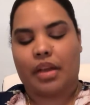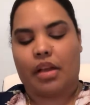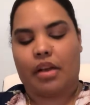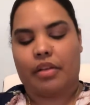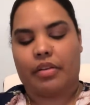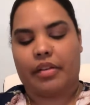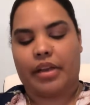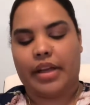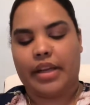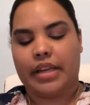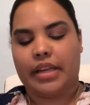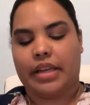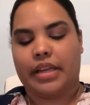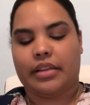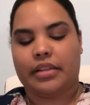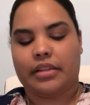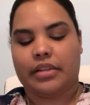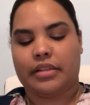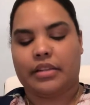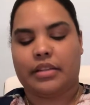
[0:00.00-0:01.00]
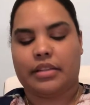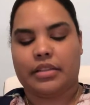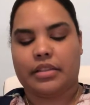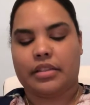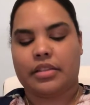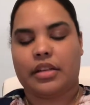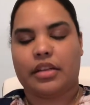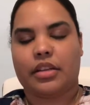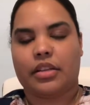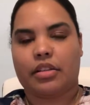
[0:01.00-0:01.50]
Alrighty, let's
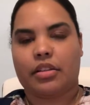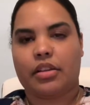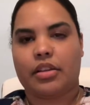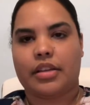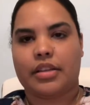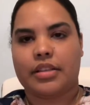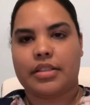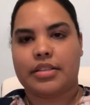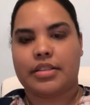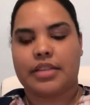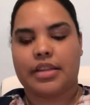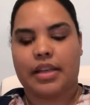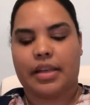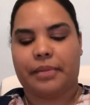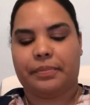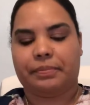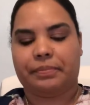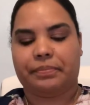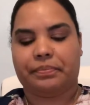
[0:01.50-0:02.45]
take a look and see.